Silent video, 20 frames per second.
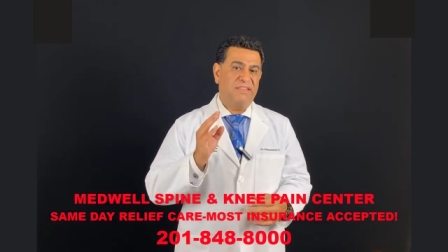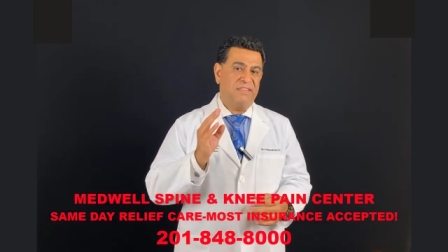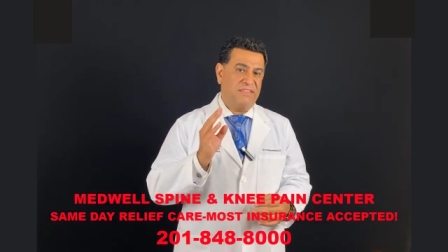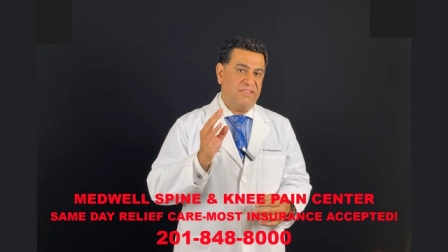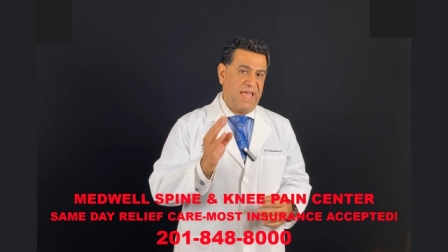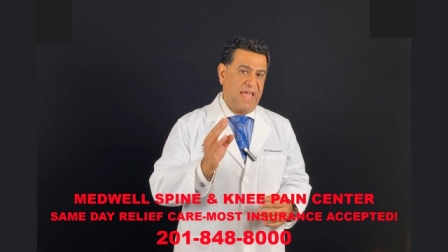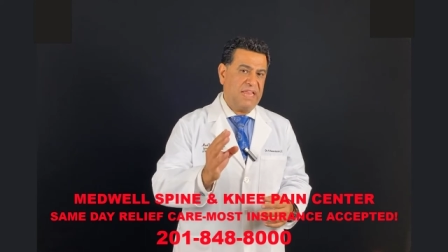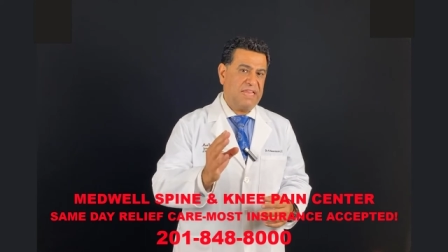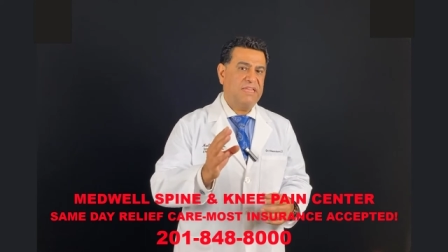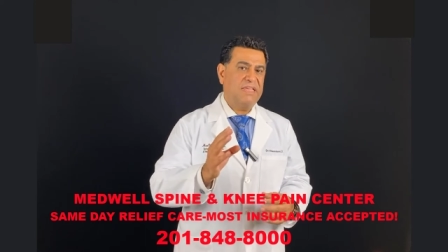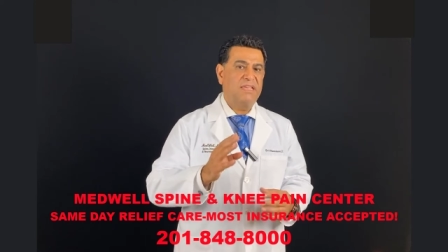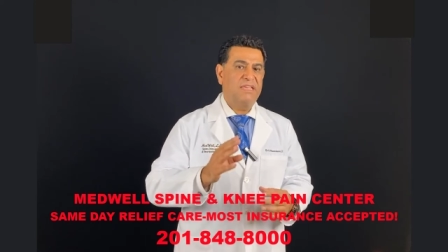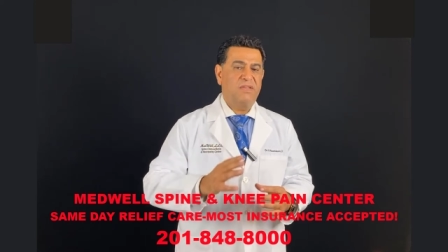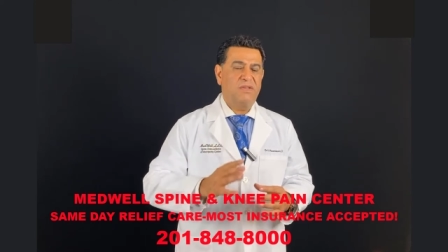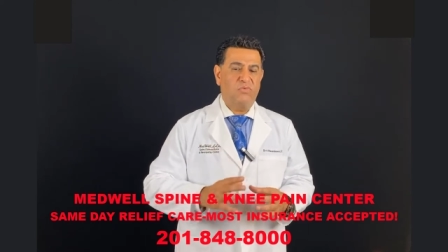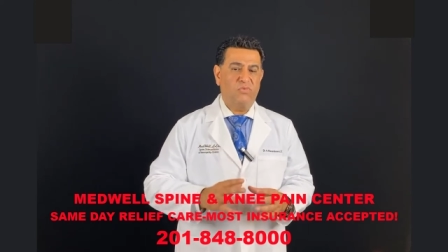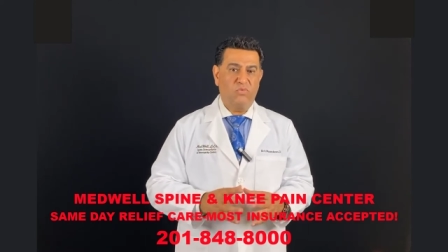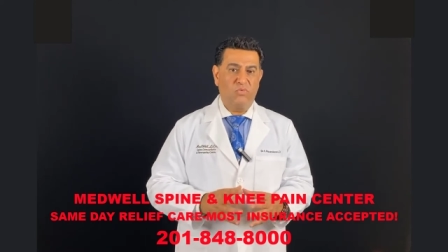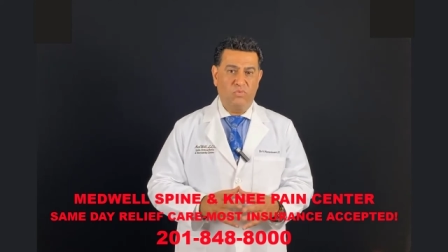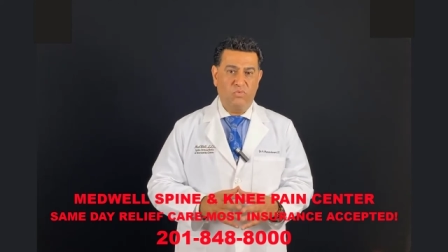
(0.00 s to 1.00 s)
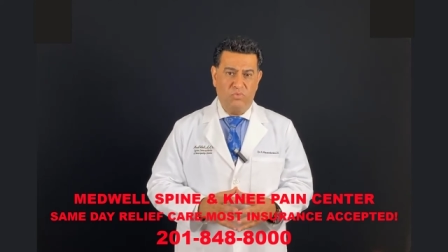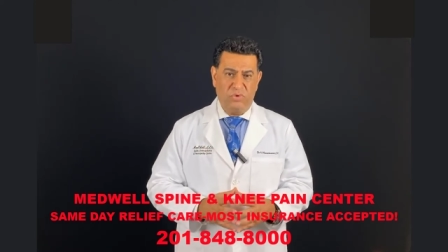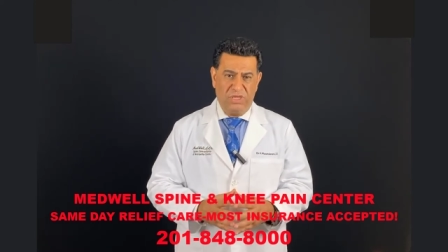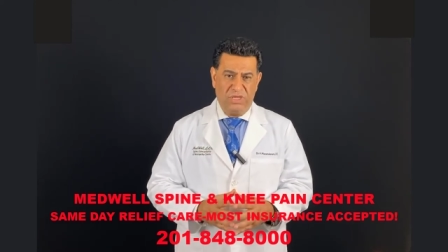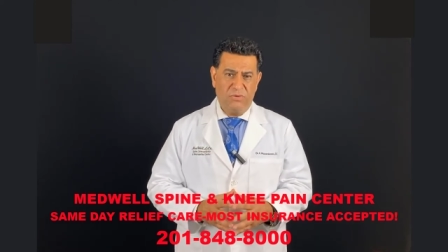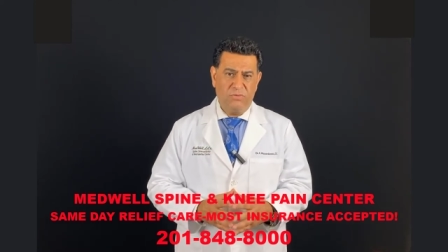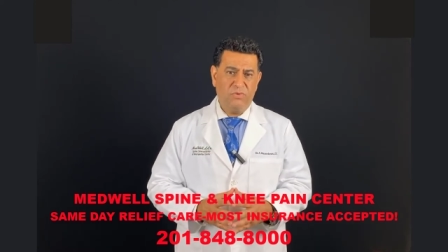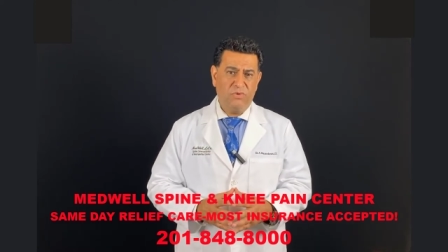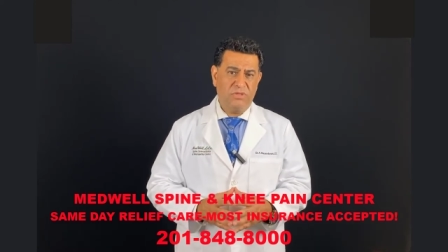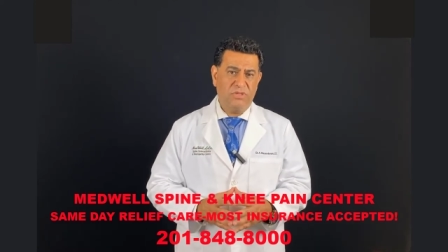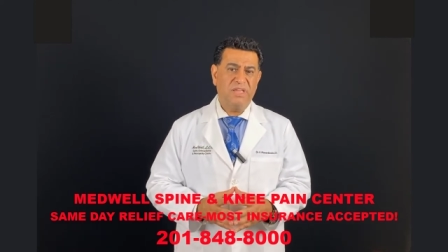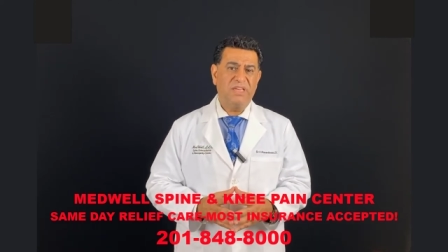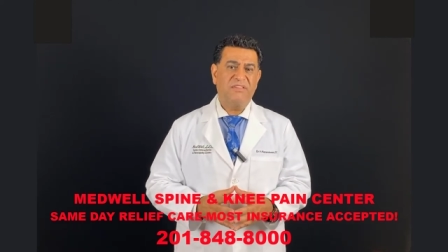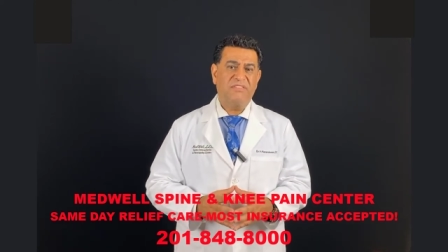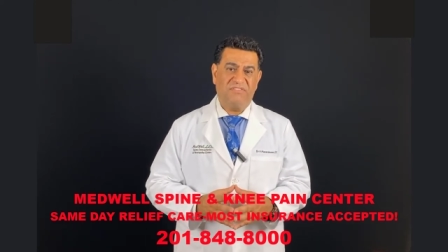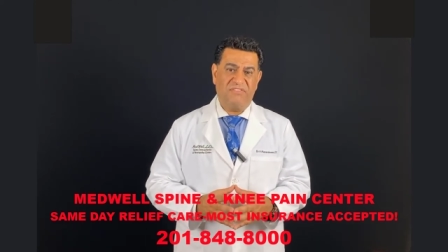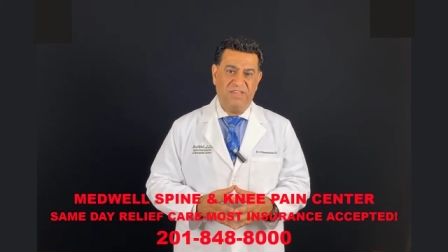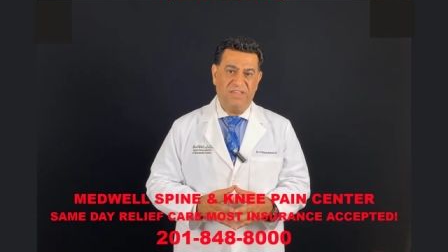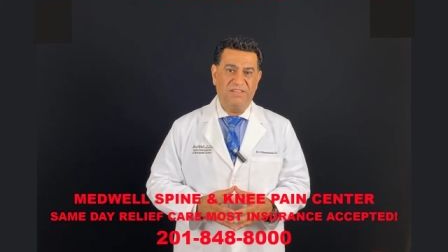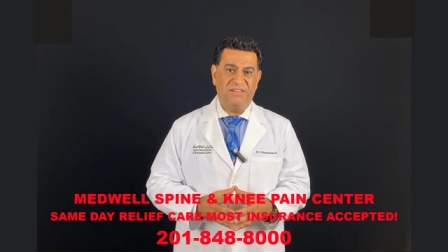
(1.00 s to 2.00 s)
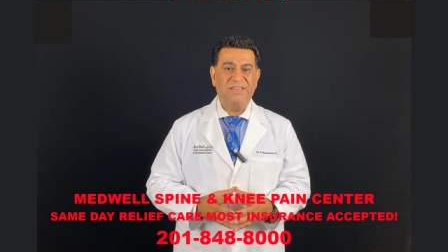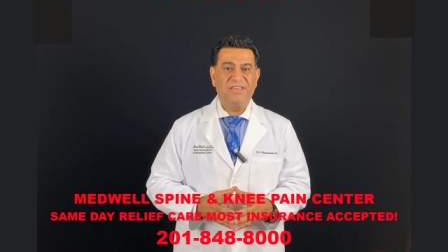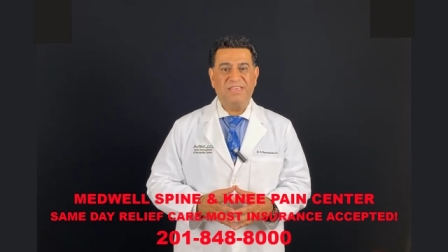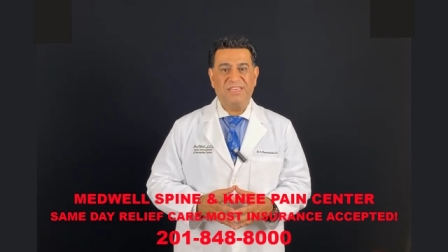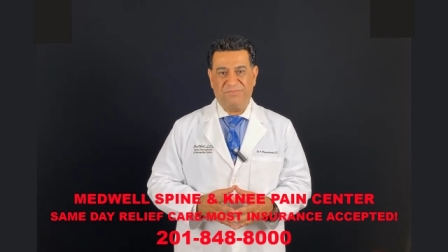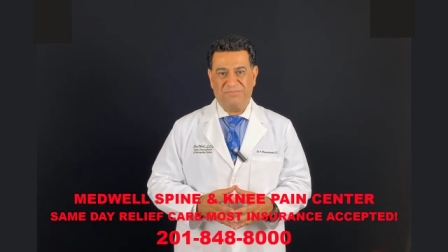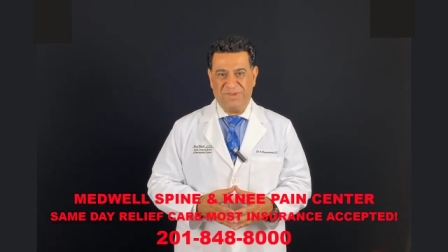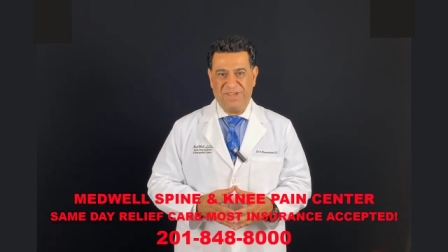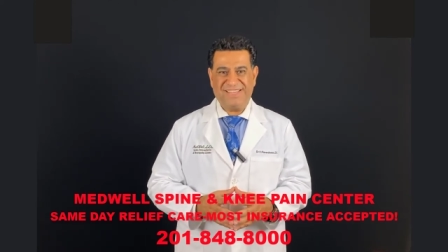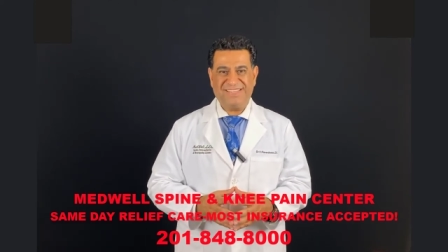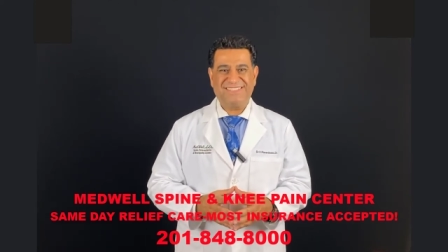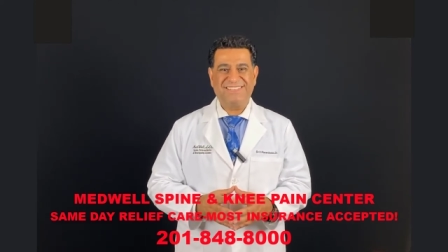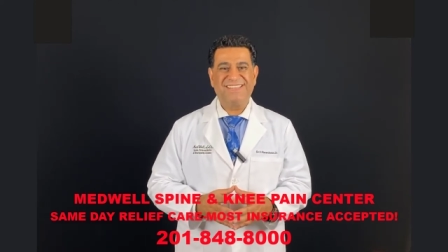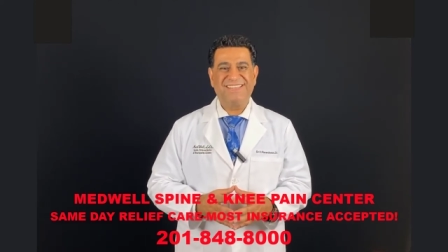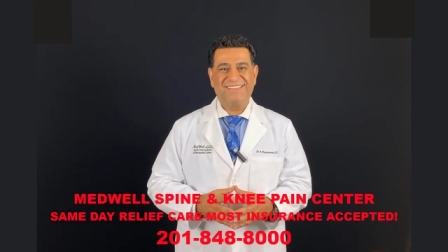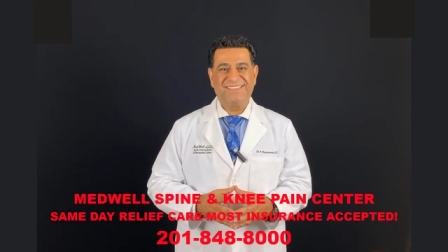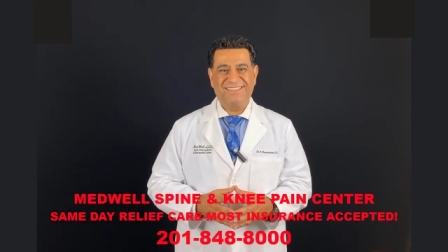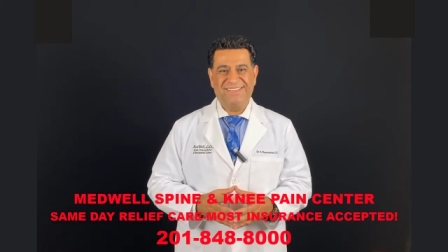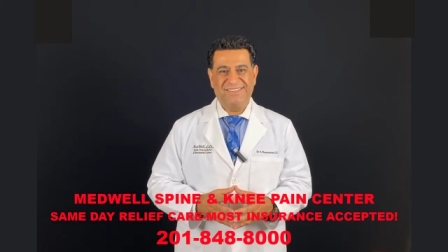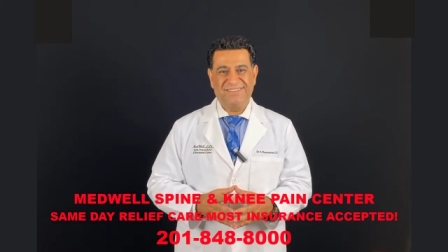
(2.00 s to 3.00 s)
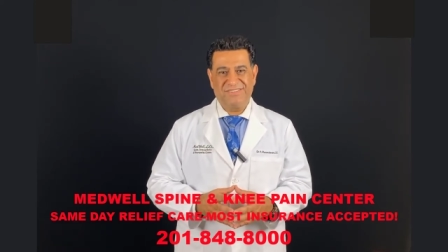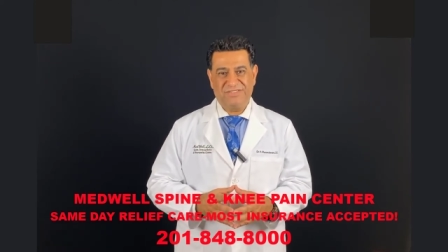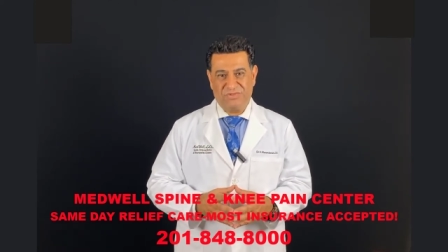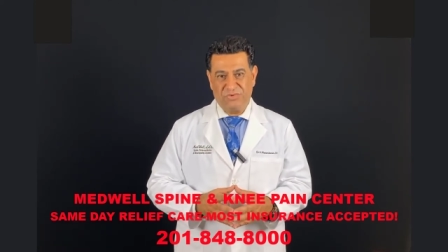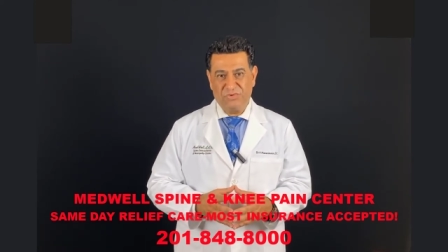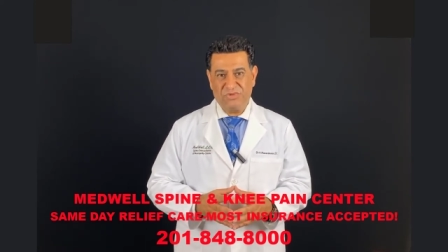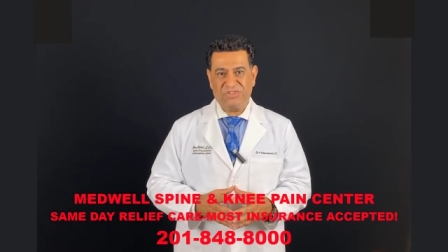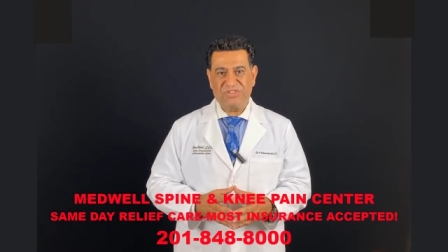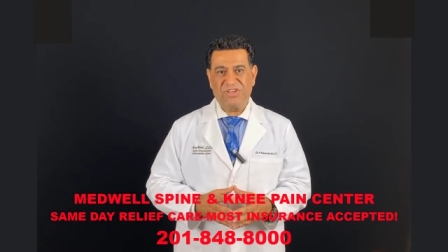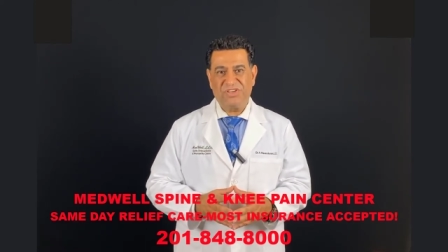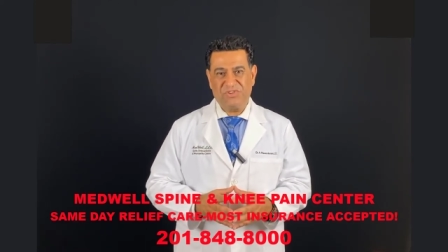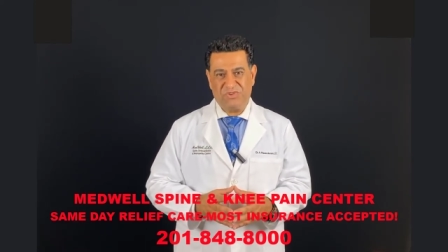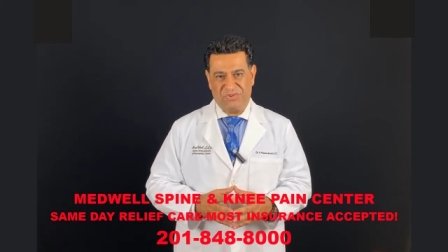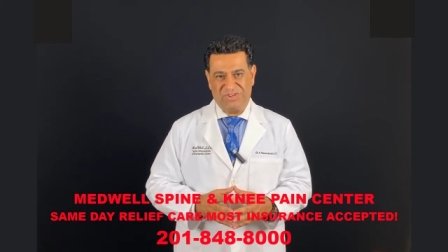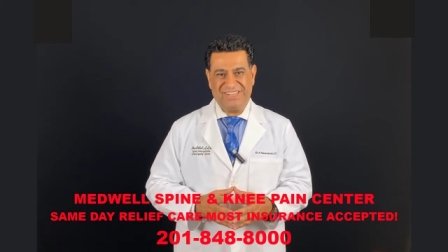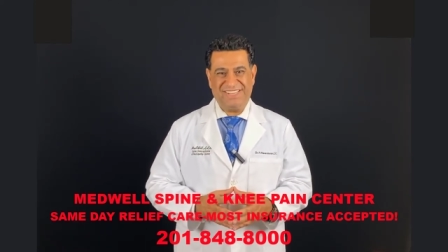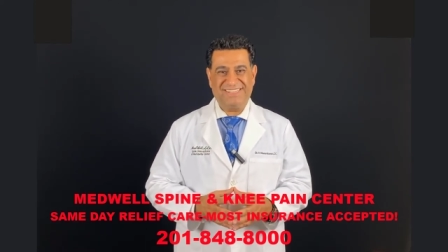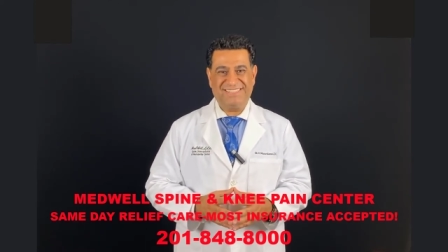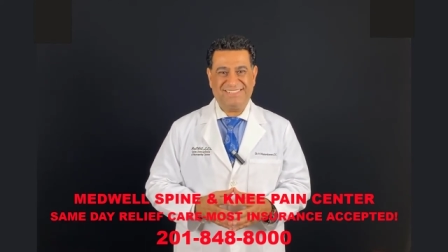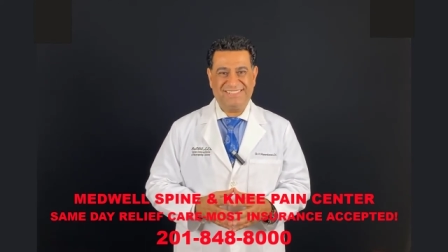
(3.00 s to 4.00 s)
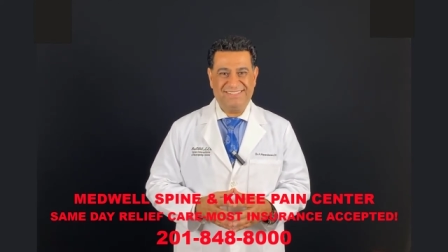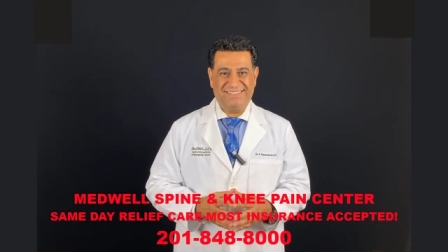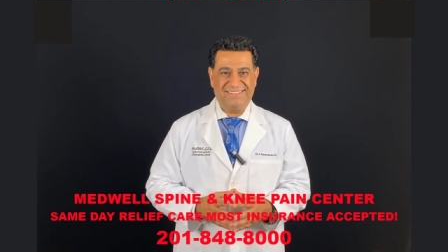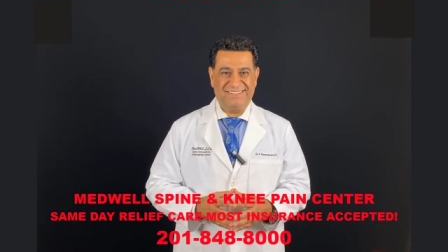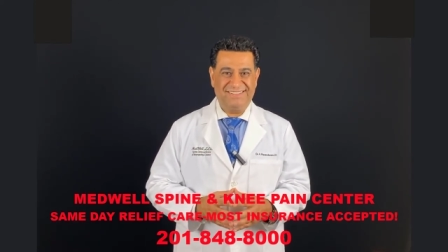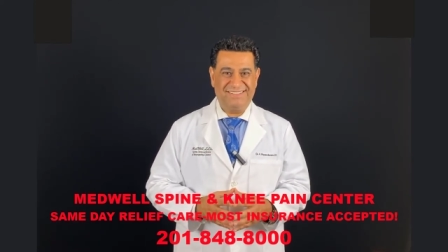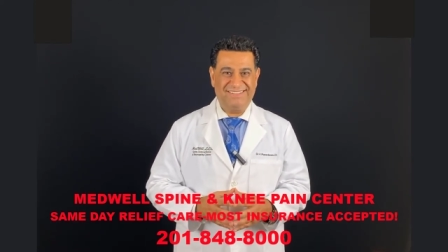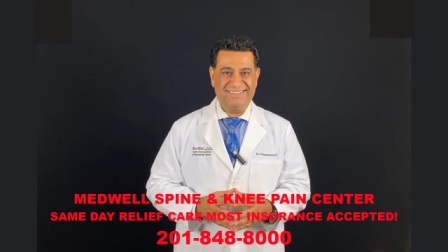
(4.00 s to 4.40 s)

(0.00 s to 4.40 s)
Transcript: that we would feel it best suits your needs.